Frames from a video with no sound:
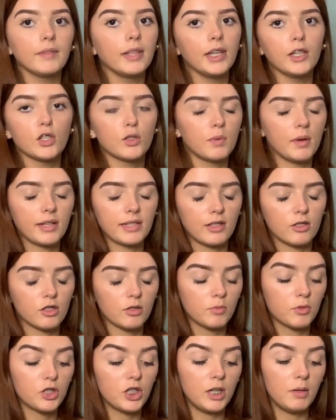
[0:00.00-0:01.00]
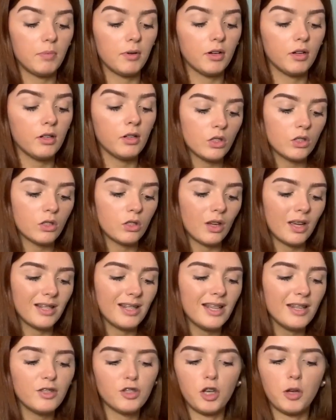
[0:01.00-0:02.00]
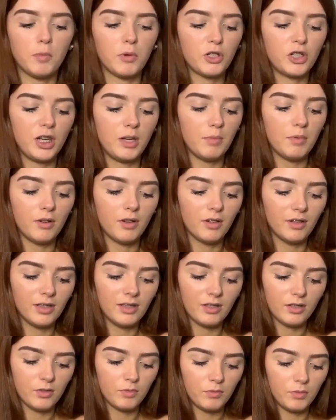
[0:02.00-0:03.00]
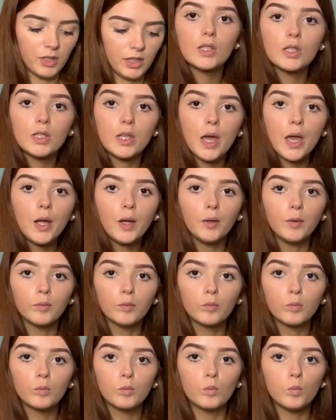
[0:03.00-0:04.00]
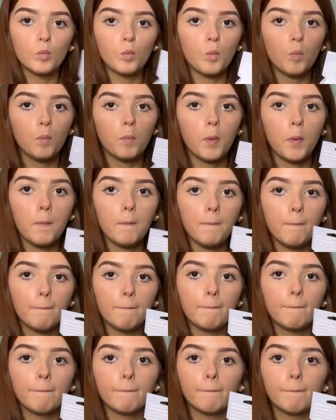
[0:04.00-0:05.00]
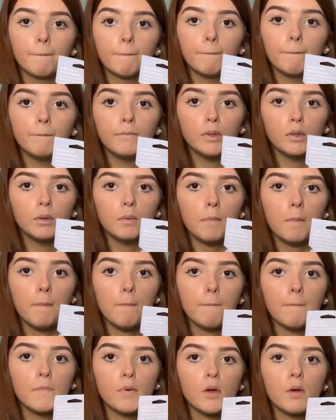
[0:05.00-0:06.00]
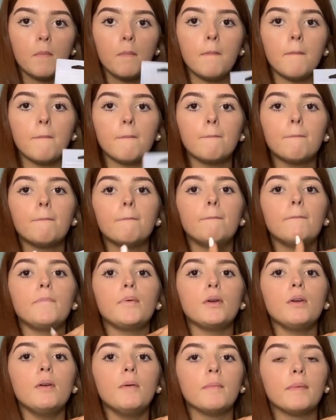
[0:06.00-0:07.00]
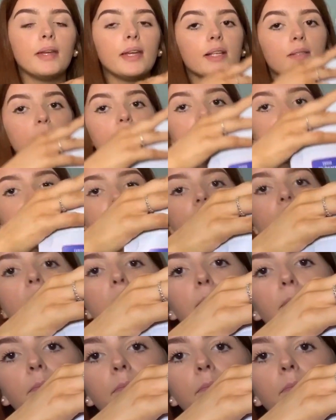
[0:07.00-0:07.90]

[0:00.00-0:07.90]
It just works out so much cheaper. I say so much cheaper, it doesn't really. So, boom, boom, boom, boom, that's my SIM.